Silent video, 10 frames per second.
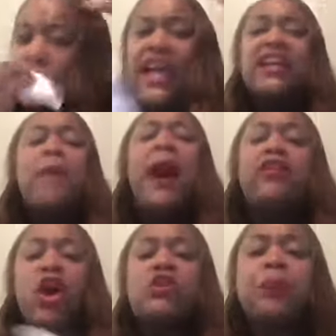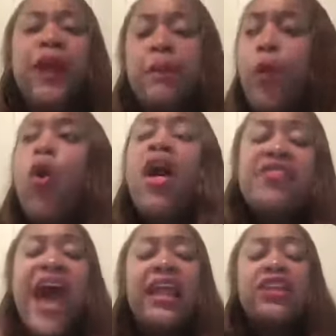think about those people
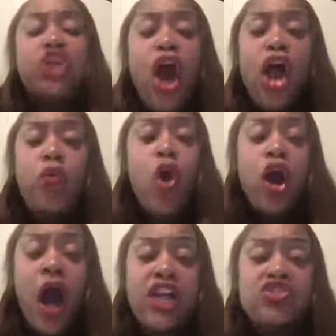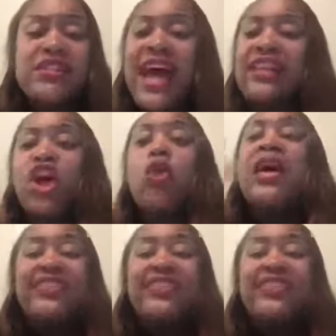that are in third world countries that don't,